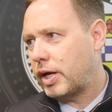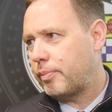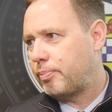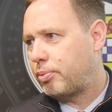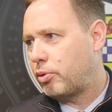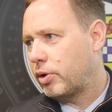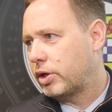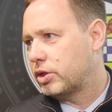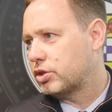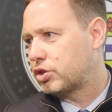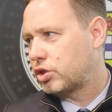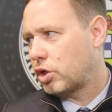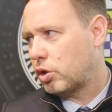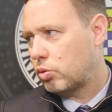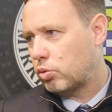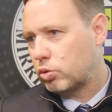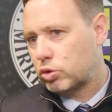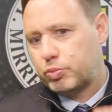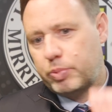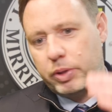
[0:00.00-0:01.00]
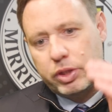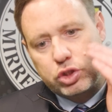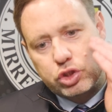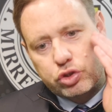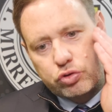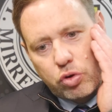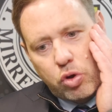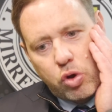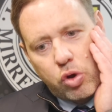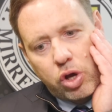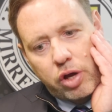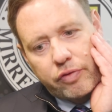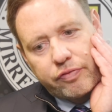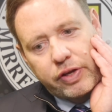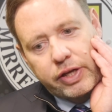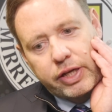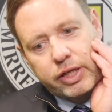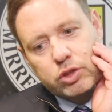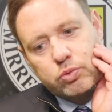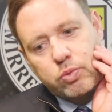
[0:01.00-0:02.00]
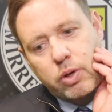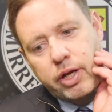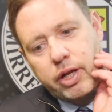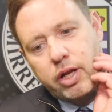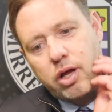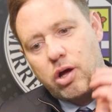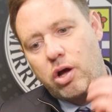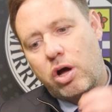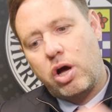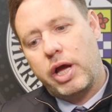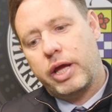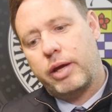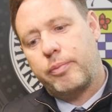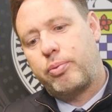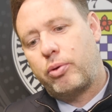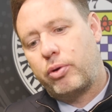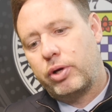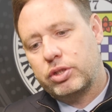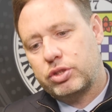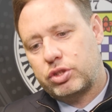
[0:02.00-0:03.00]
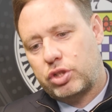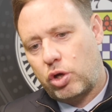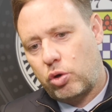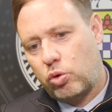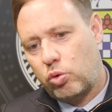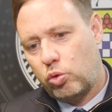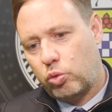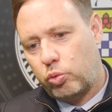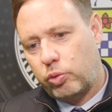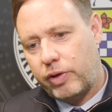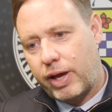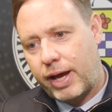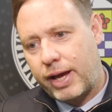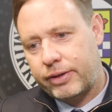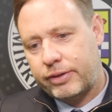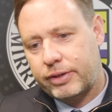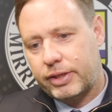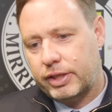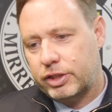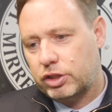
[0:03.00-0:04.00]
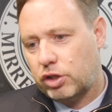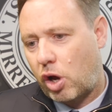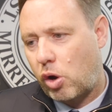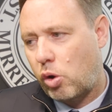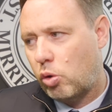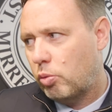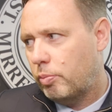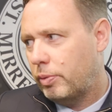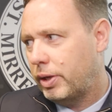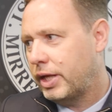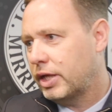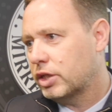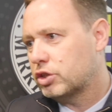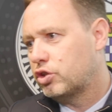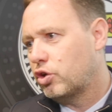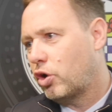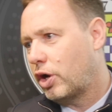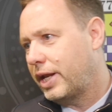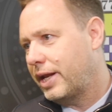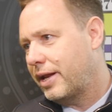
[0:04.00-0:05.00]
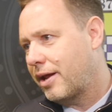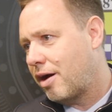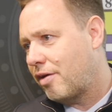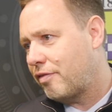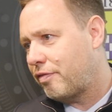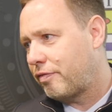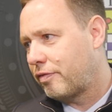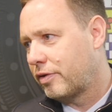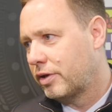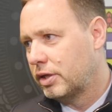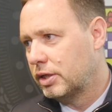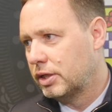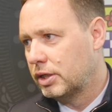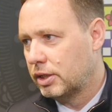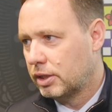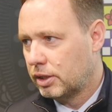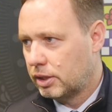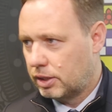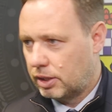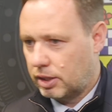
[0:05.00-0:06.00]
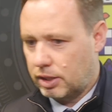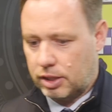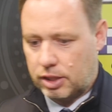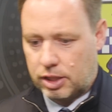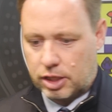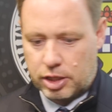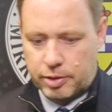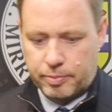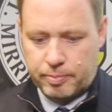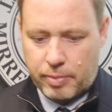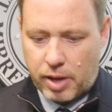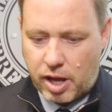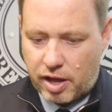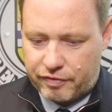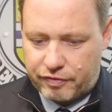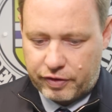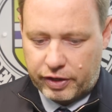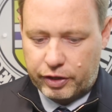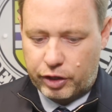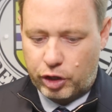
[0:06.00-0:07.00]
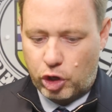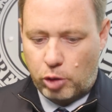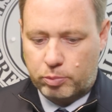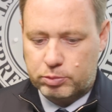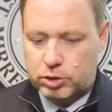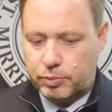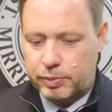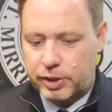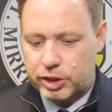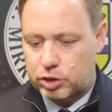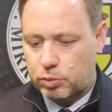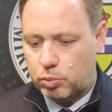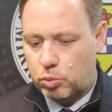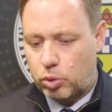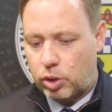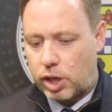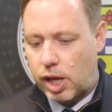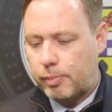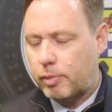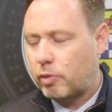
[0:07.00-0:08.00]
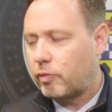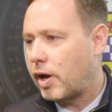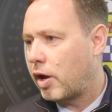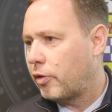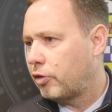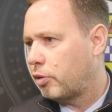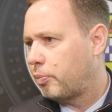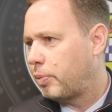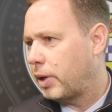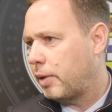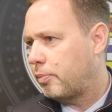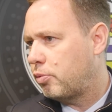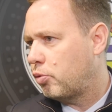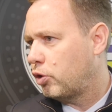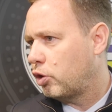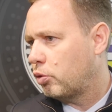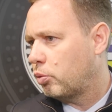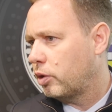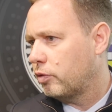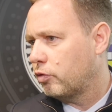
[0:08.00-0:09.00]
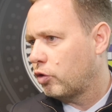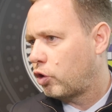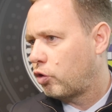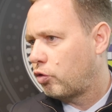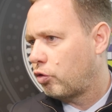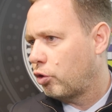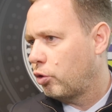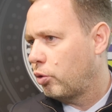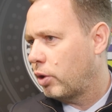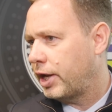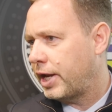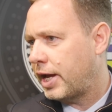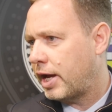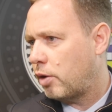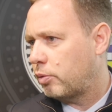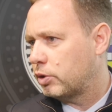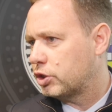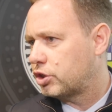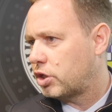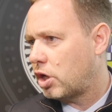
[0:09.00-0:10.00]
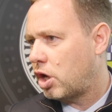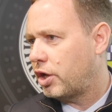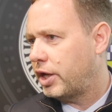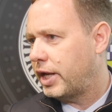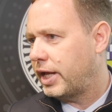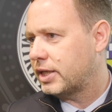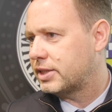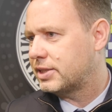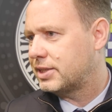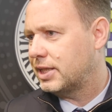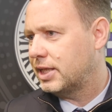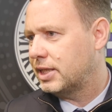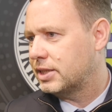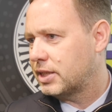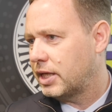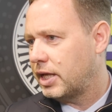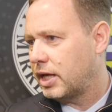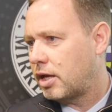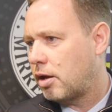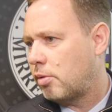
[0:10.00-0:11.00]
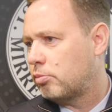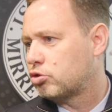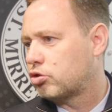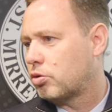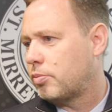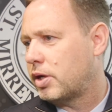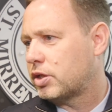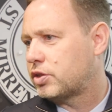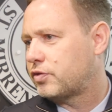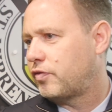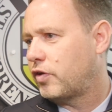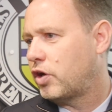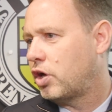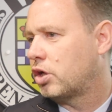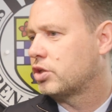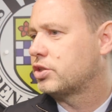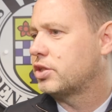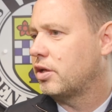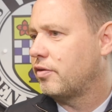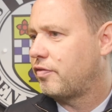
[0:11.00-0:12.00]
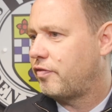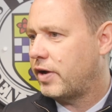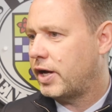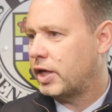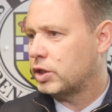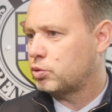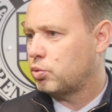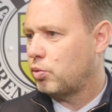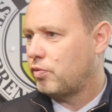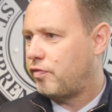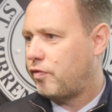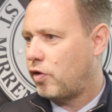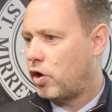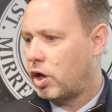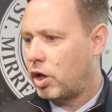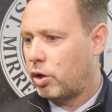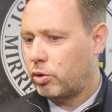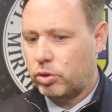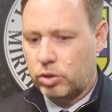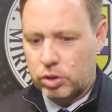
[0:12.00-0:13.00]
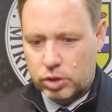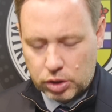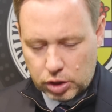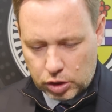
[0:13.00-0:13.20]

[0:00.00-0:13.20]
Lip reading: Our points total's been strong. I think it's one of the higher points total we had. Ultimately, it's not enough. I think the optimism will come around the people that we recruit and how we start next season. It comes from us first and the fans will follow.